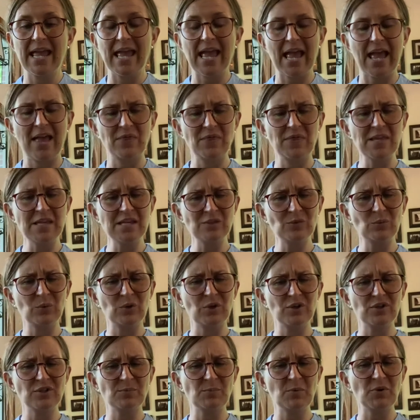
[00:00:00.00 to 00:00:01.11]
At these
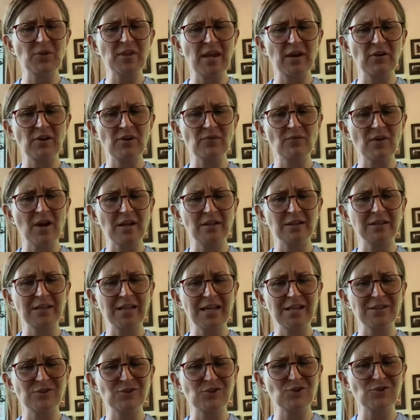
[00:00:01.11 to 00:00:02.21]
words, both Harry and Ron
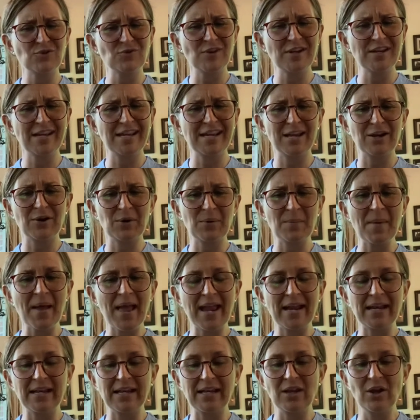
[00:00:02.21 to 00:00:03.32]
glanced, grinning, at
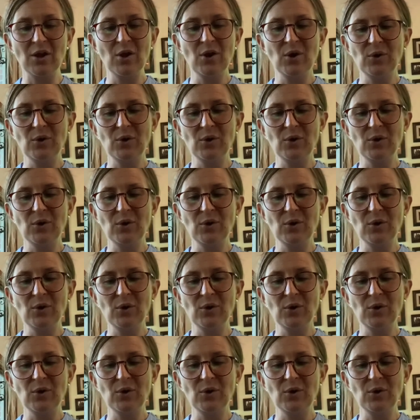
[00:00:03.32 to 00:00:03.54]
Hermione,